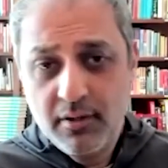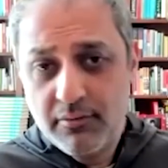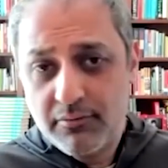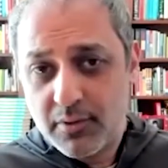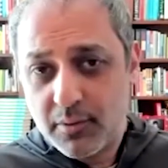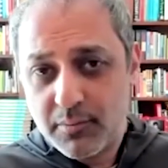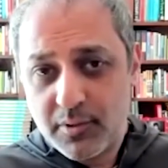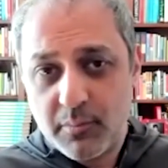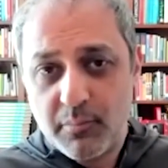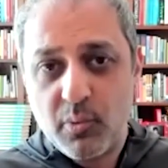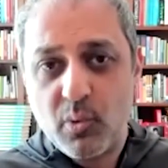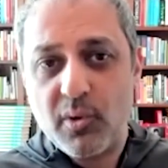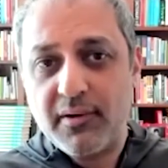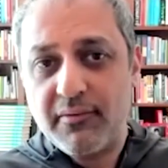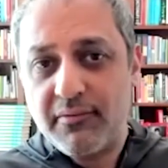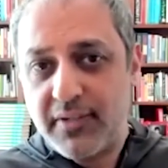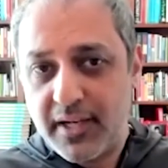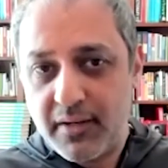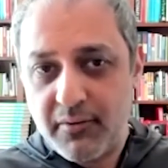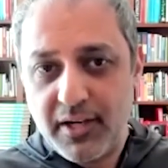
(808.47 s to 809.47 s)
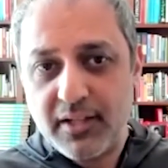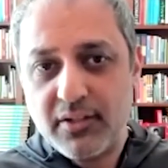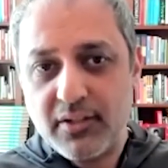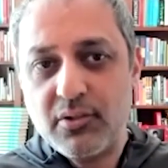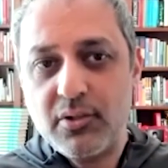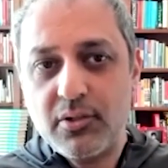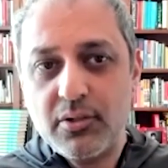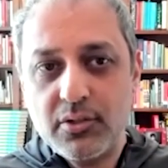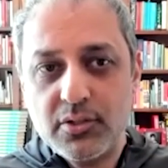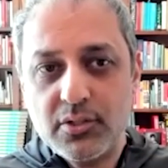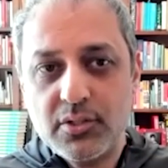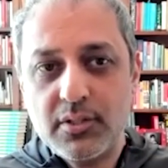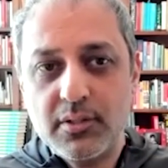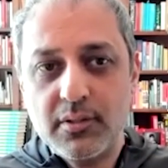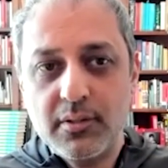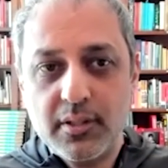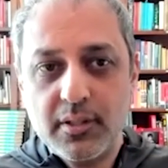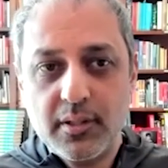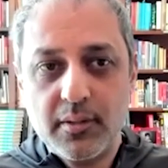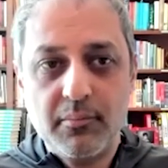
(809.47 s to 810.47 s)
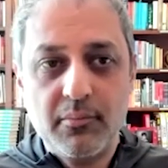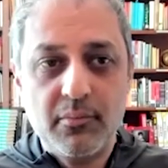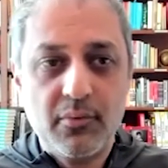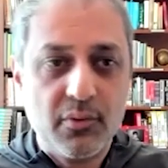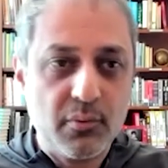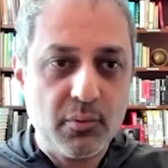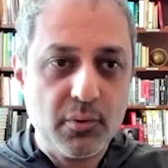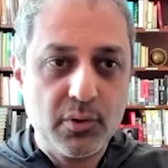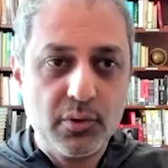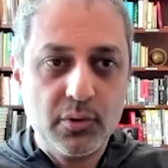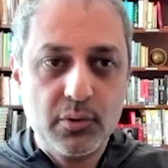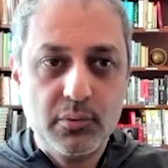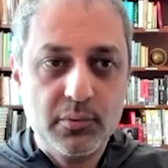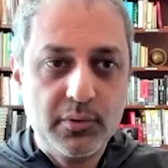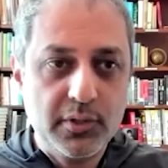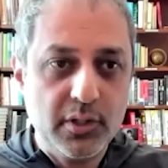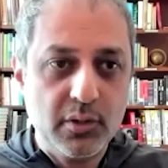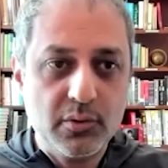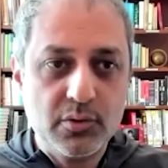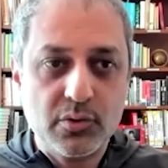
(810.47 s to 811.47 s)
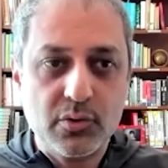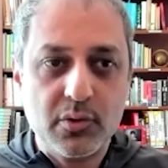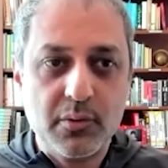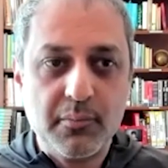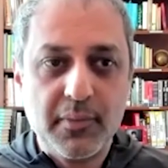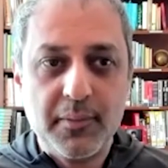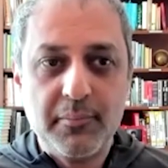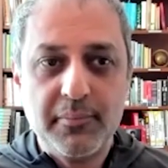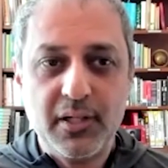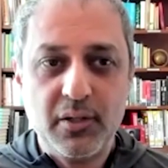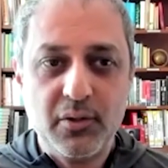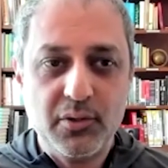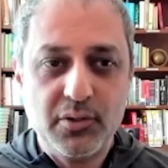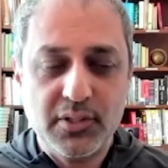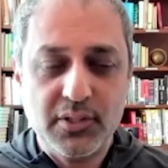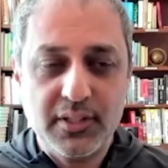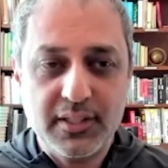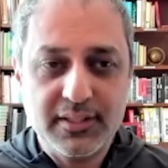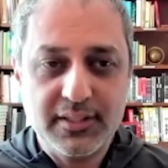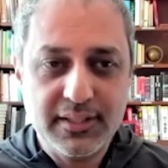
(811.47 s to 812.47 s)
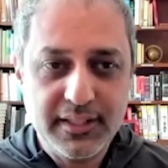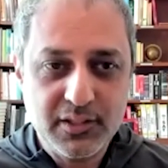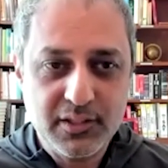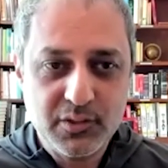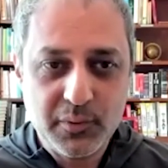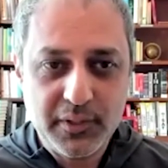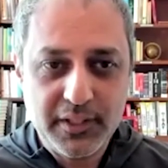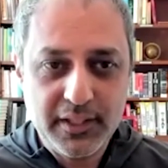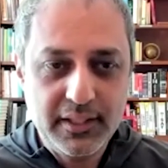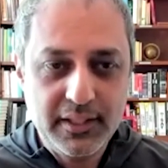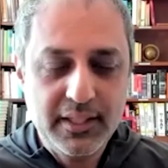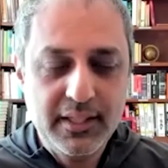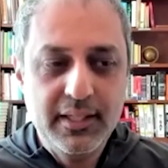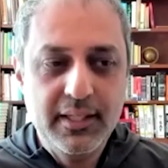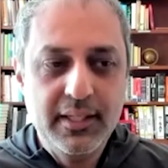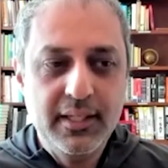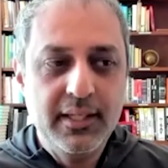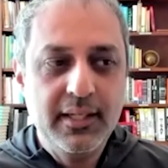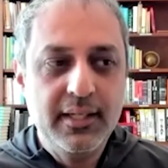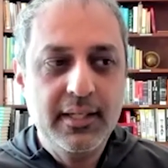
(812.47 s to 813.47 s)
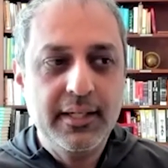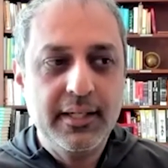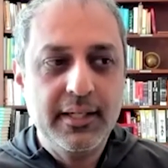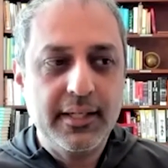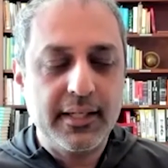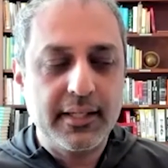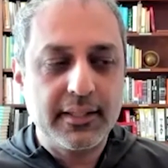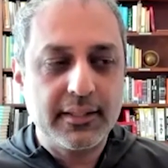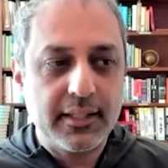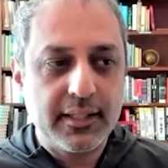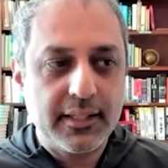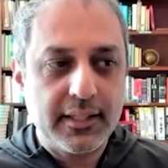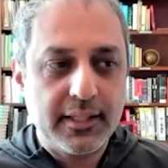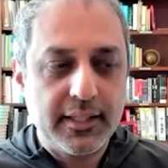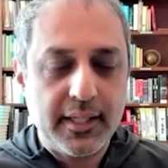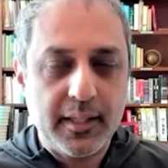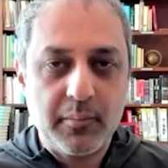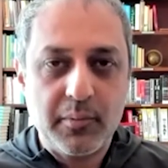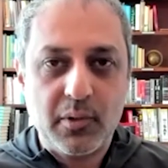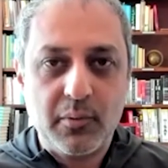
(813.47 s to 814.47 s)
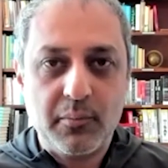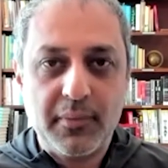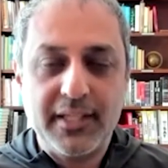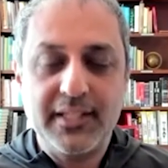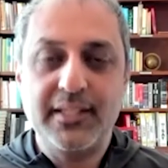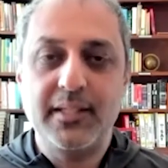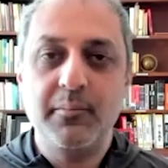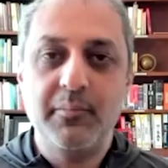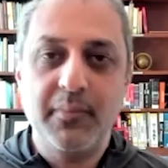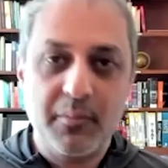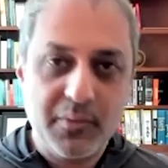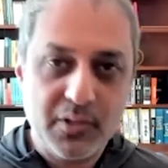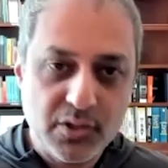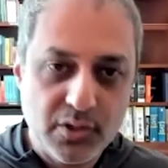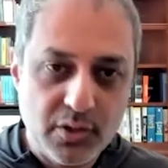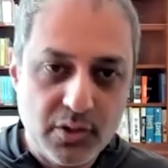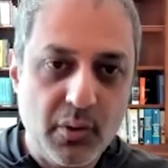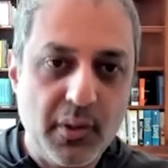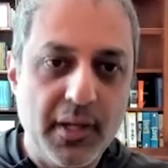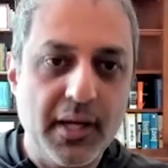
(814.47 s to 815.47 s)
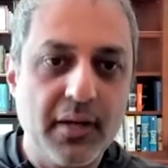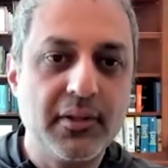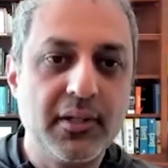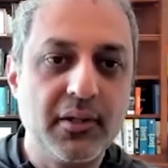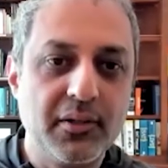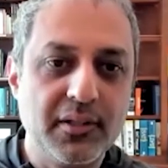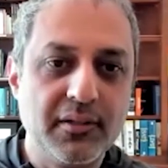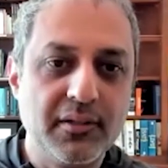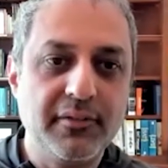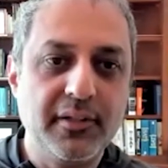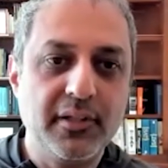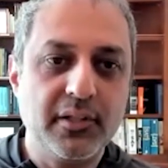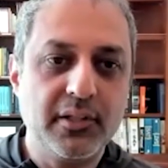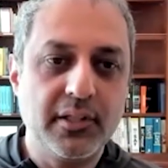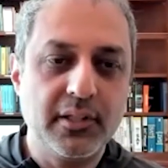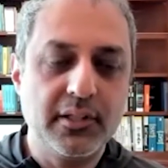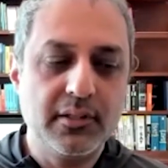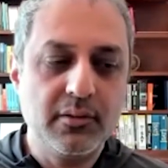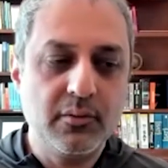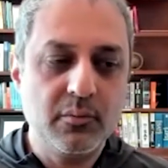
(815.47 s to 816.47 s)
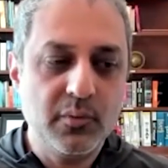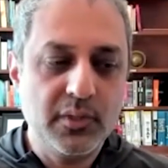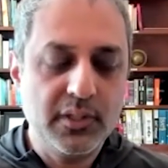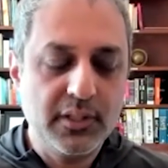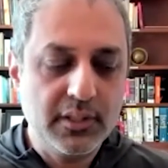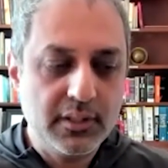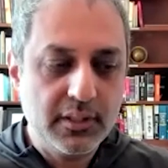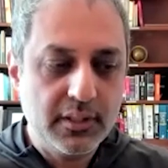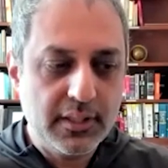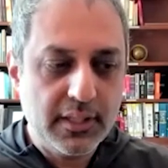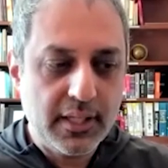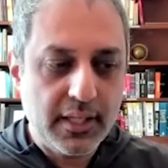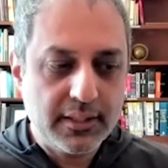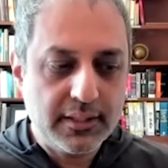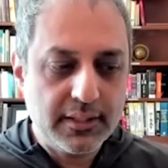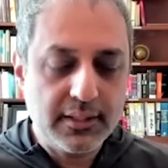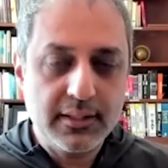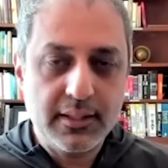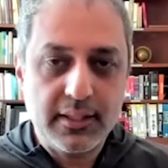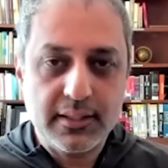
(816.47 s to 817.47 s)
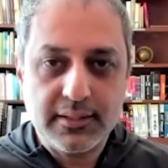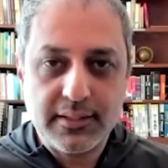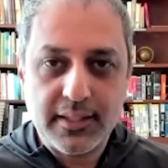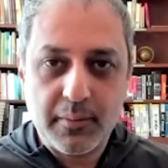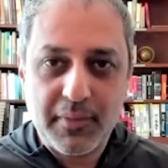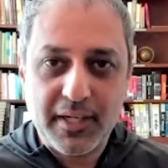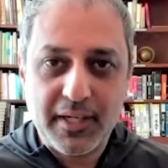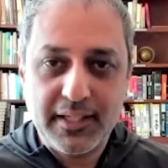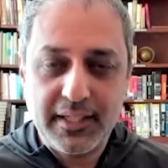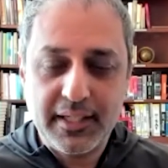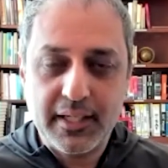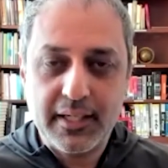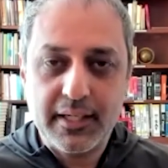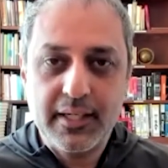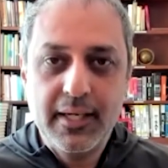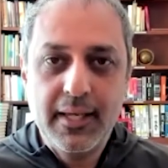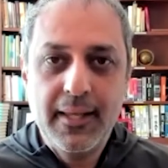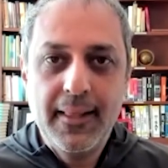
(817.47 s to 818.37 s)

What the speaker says: from the board of directors through, sort of my peers in the C-suite, and then enable my team members to go out there in the field and with that same idea.